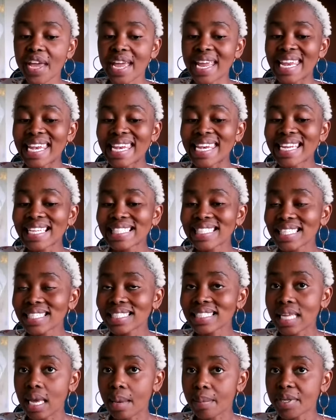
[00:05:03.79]
a
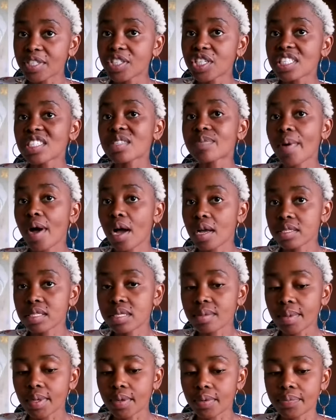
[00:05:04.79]
little damage as
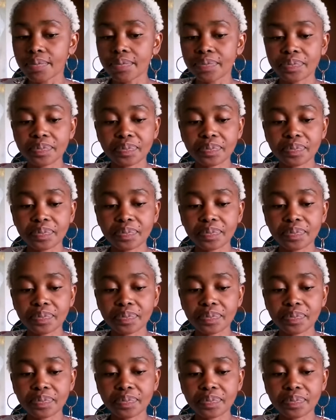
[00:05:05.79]
possible.